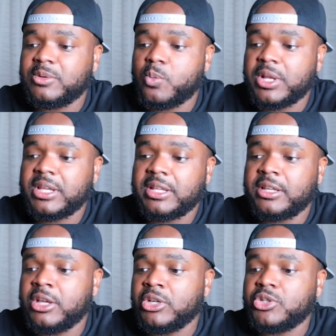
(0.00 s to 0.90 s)
the
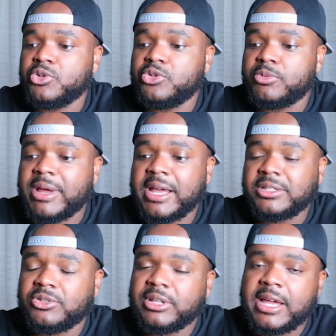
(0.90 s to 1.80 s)
winning YouTube
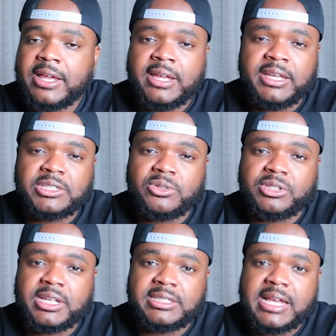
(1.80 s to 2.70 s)
ad so that it's not
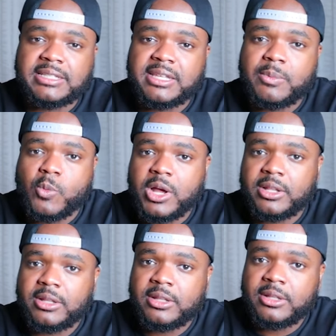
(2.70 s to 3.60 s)
the exact same one.